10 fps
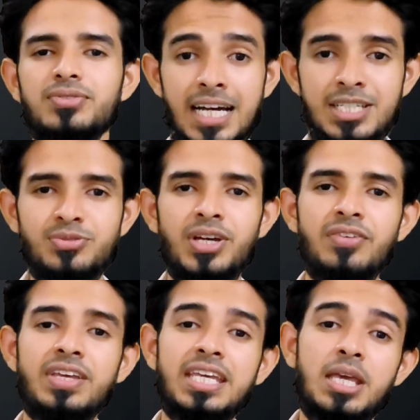That's why
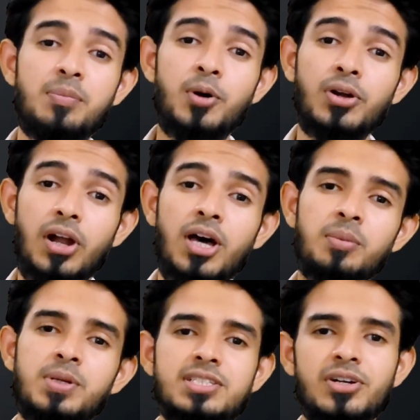we keep our
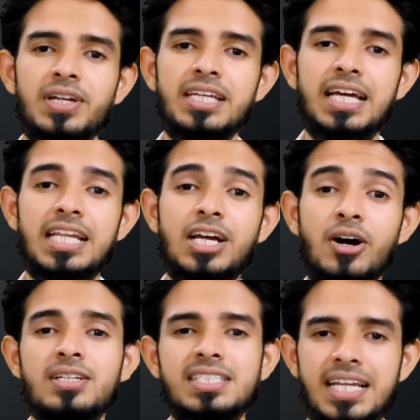AlloyPress article
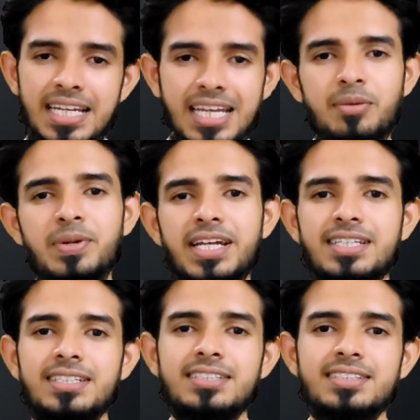constantly
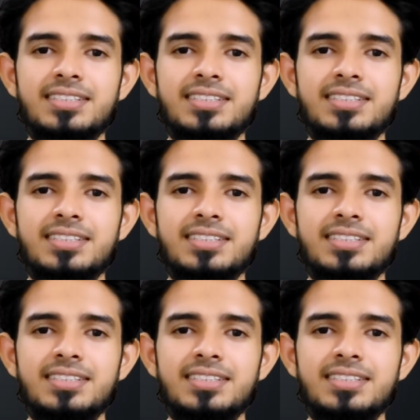updated.